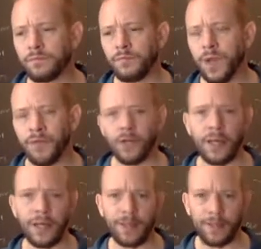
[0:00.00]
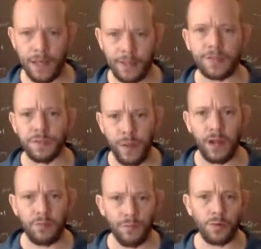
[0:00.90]
never hand the axes back
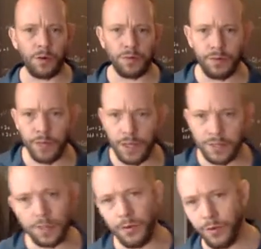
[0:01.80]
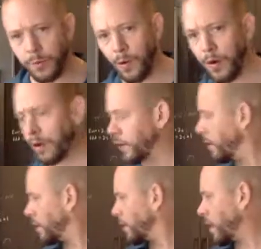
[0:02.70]
and forth. That is another part
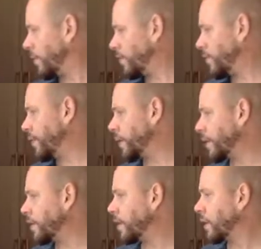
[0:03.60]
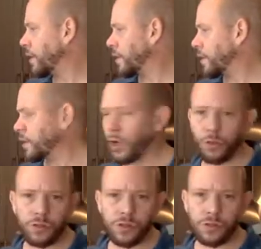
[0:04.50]
of the
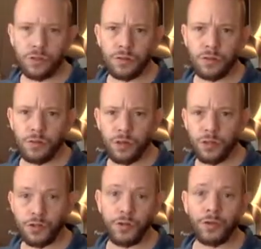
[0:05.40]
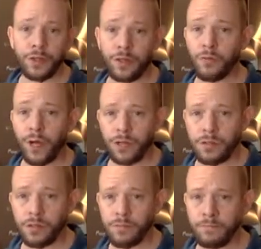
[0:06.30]
coach controlling the range.